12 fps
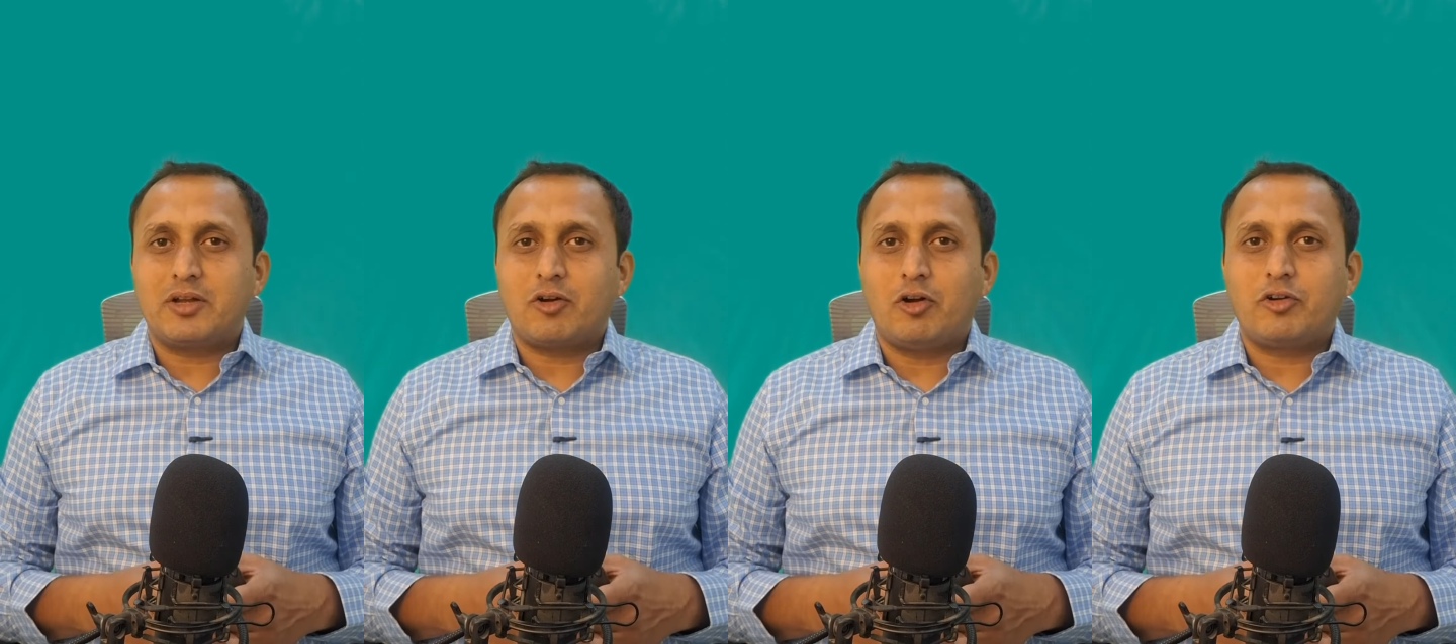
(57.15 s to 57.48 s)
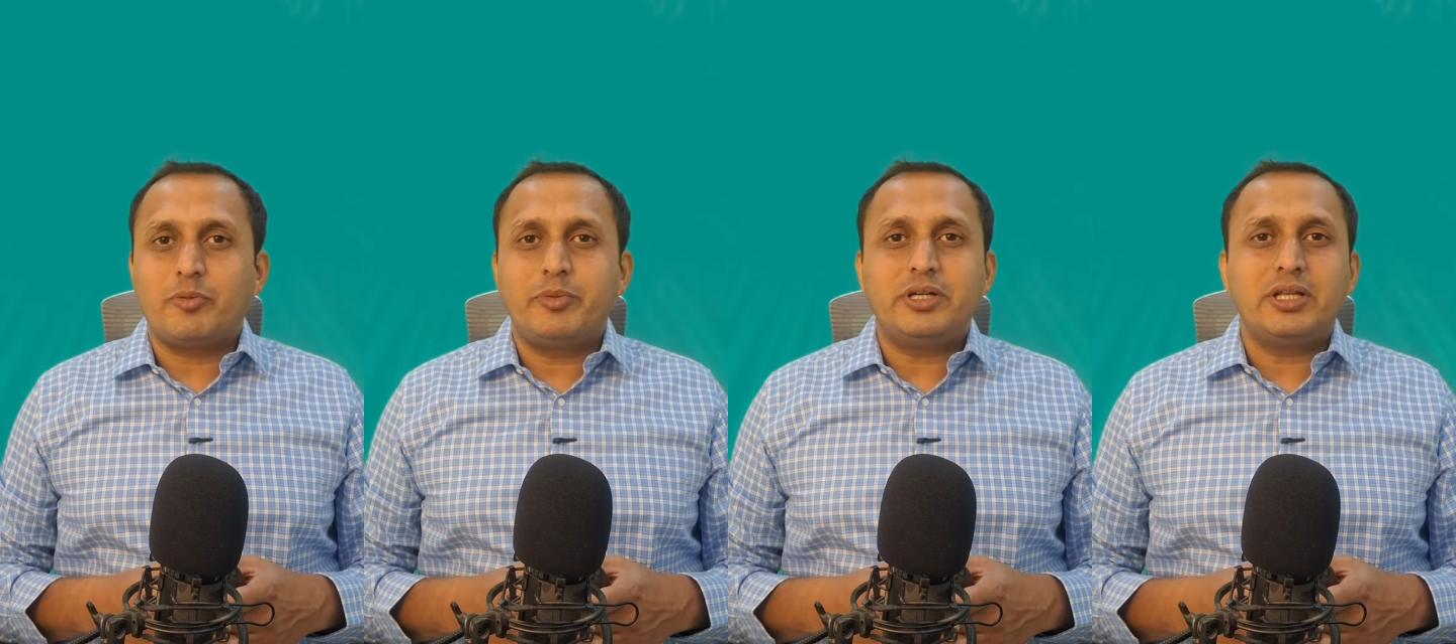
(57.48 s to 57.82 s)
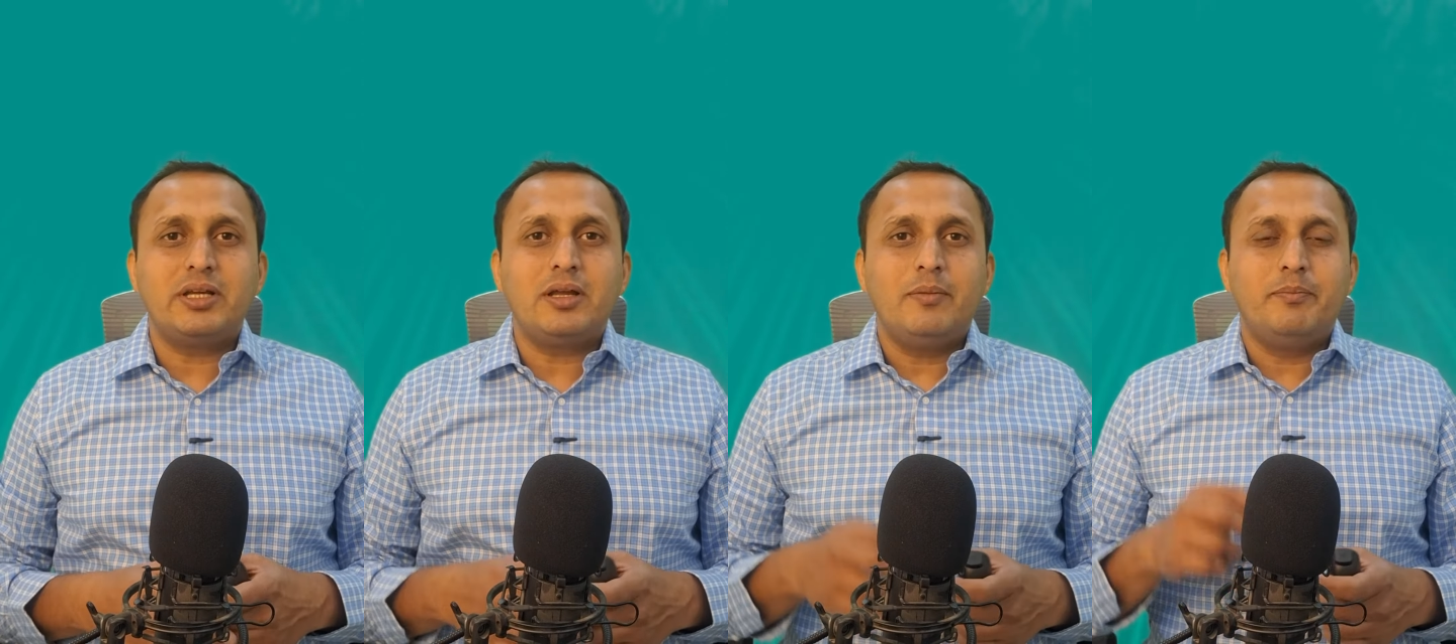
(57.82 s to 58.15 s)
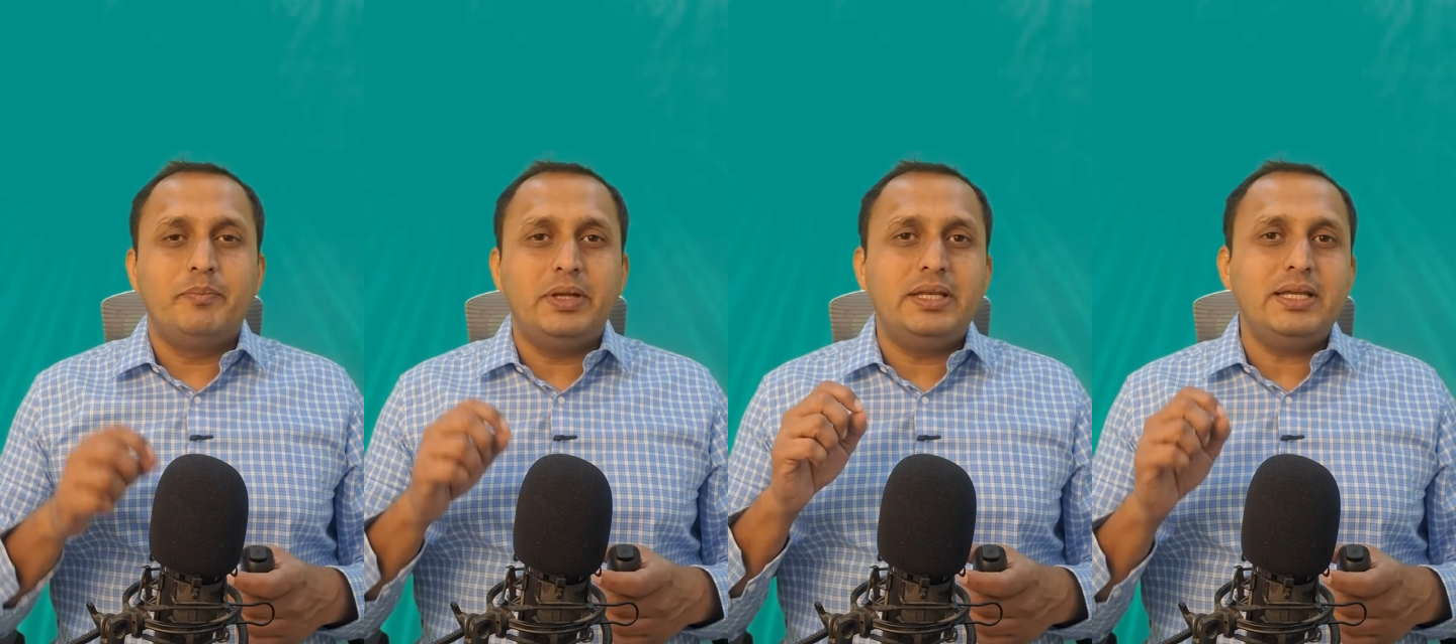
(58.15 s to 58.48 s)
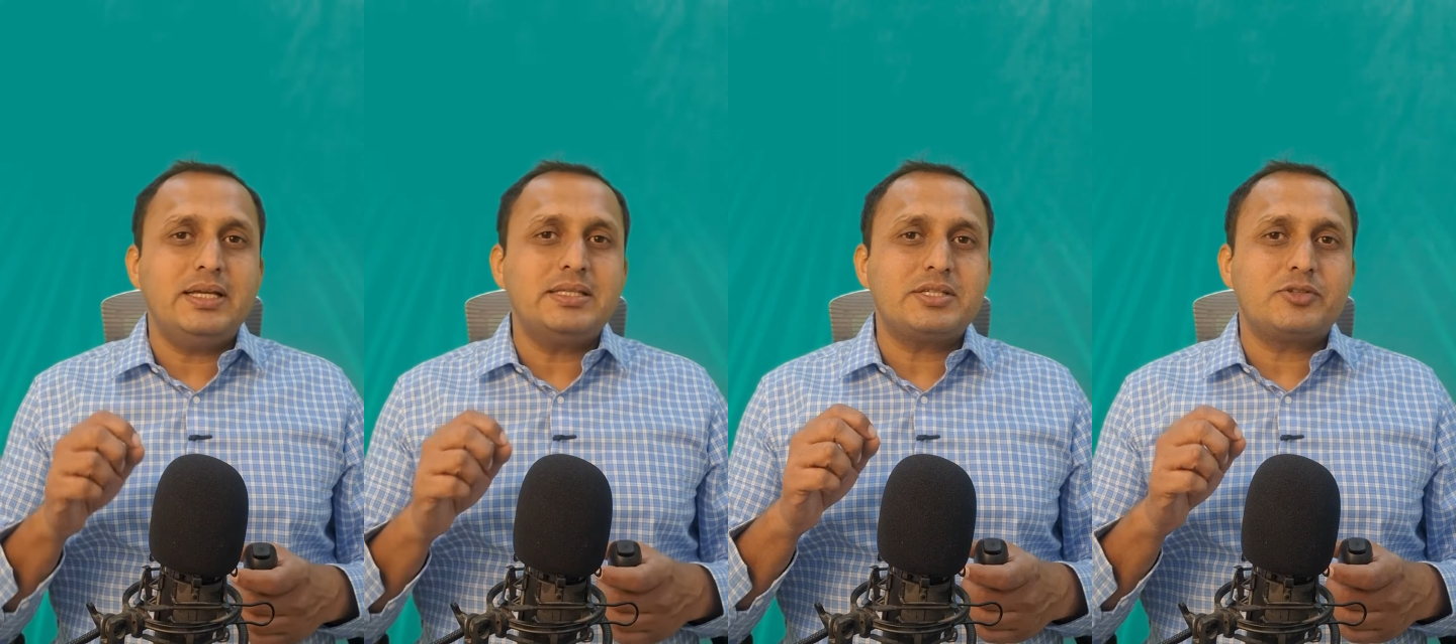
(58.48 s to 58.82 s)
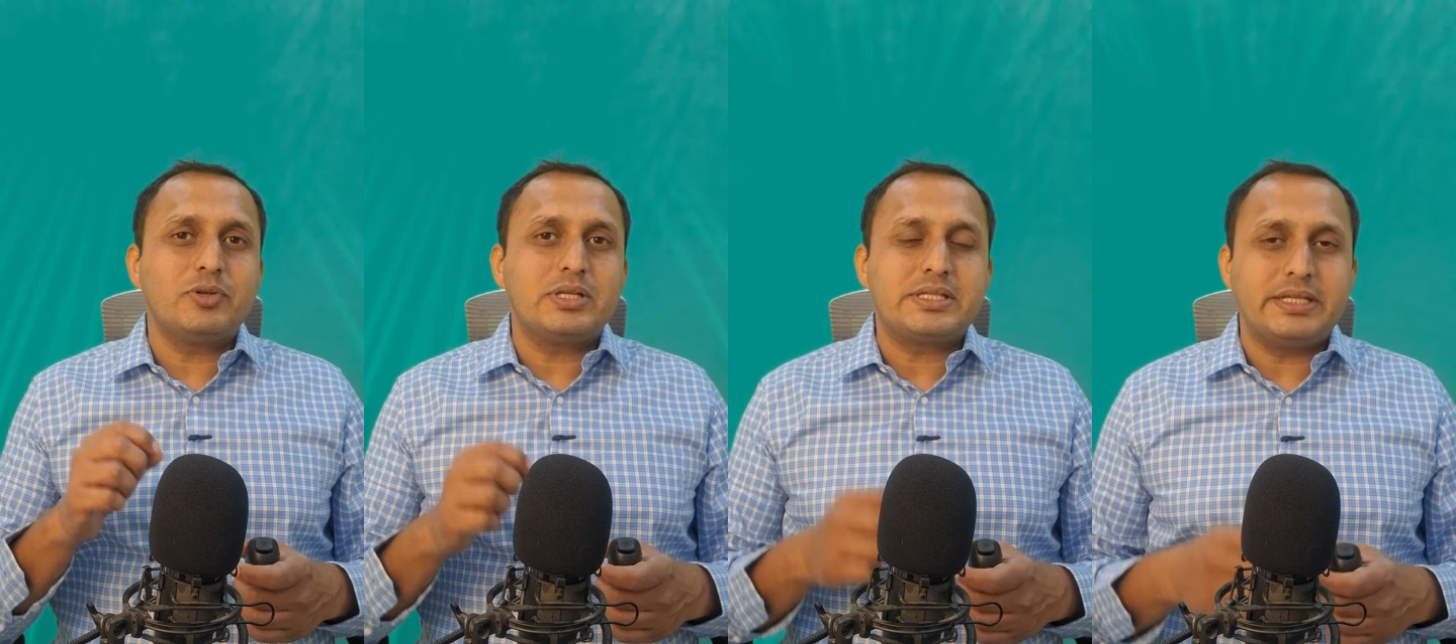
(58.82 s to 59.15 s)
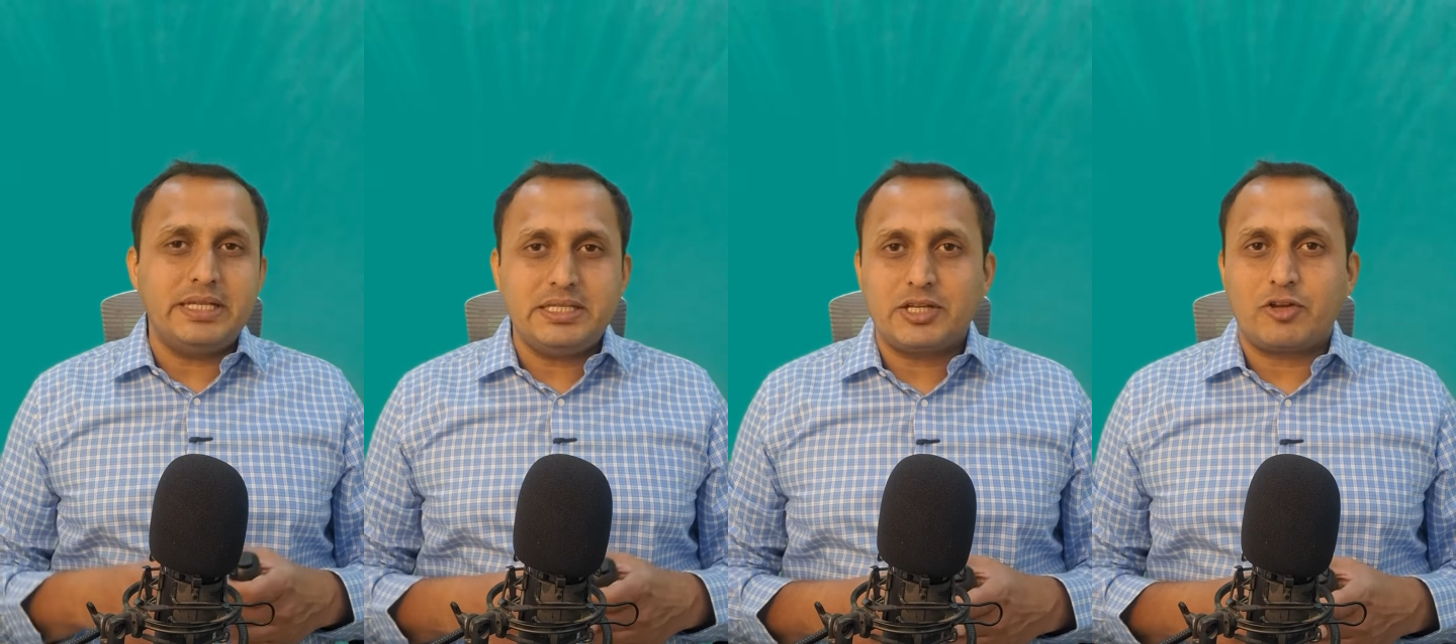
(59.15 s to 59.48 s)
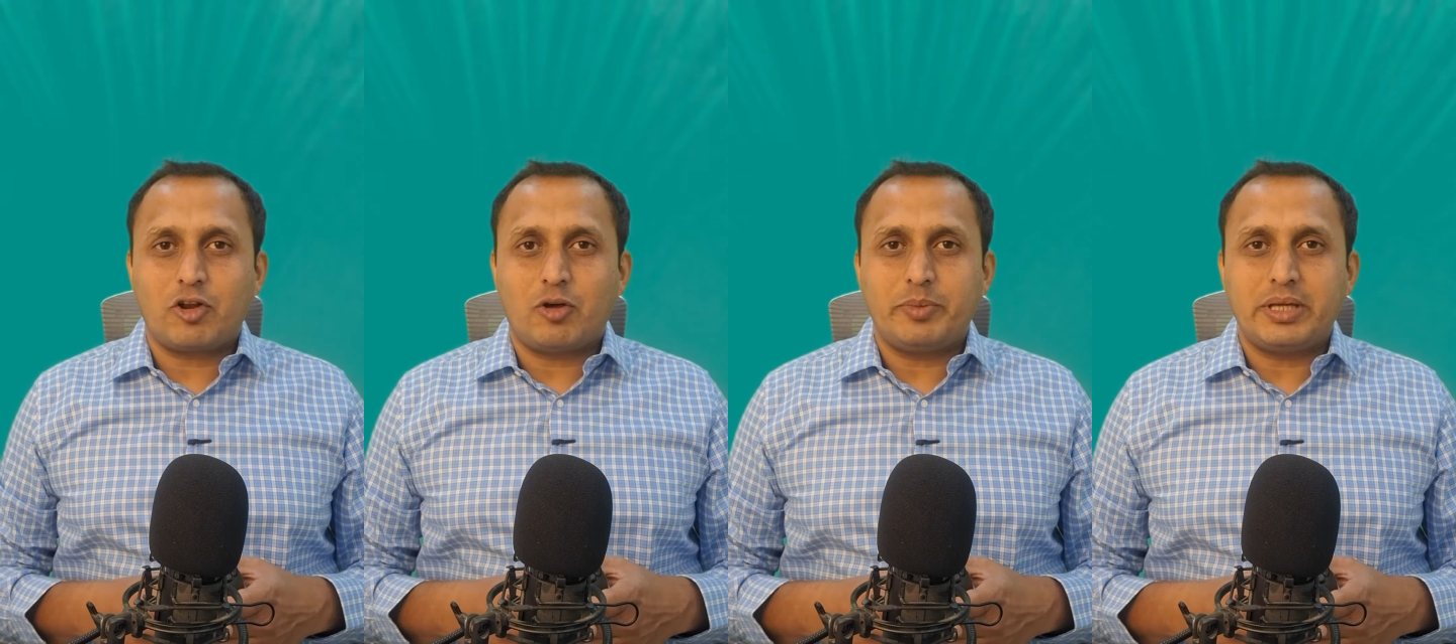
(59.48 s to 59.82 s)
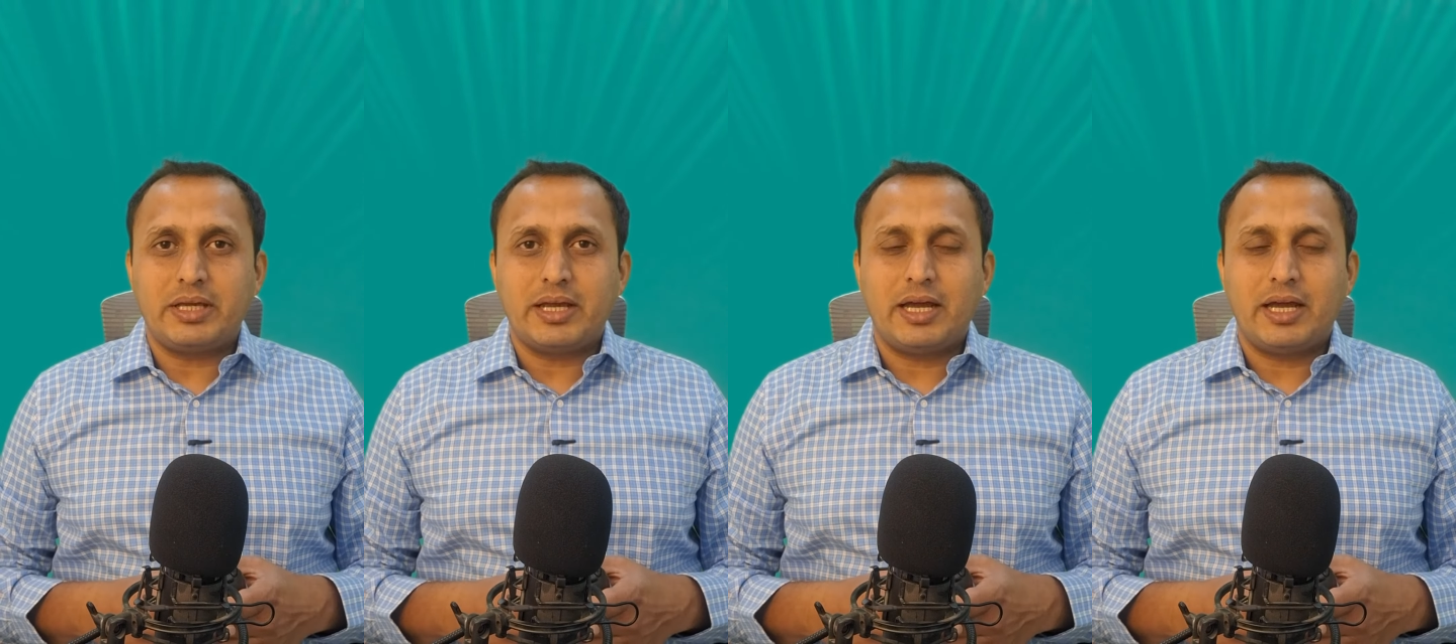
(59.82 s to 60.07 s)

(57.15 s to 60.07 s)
contributing billions to the city's economy,